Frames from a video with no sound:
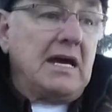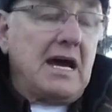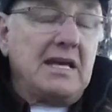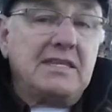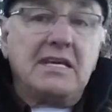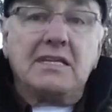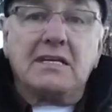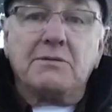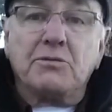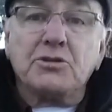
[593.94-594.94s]
I think
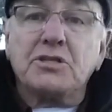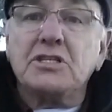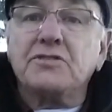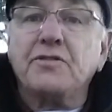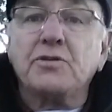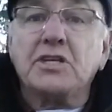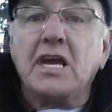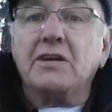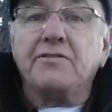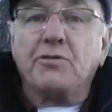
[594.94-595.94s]
that most of these folks
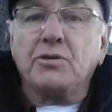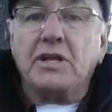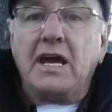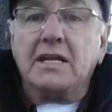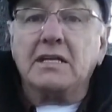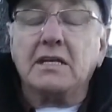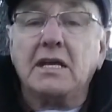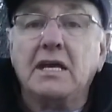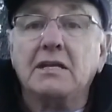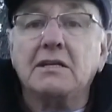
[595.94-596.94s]
can't afford that.
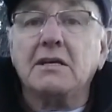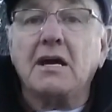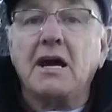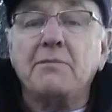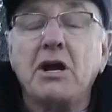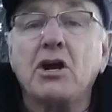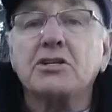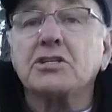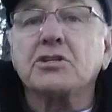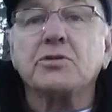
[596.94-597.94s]
And my
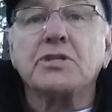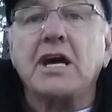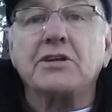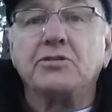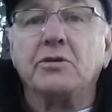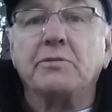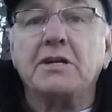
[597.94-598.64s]
heart just goes out to them.